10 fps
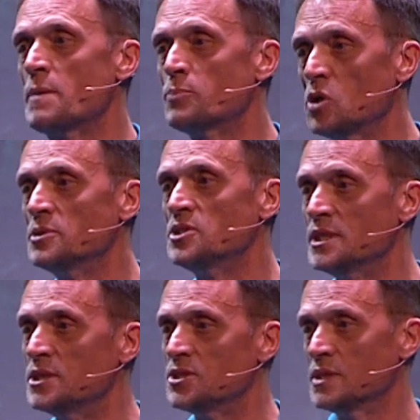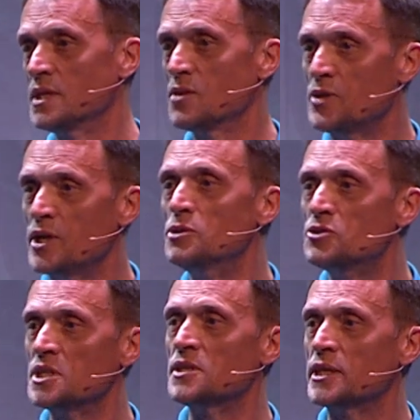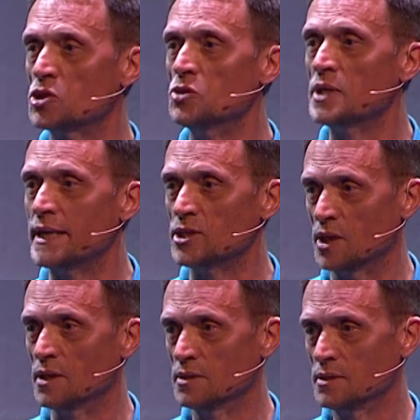promises, then you see their true nature.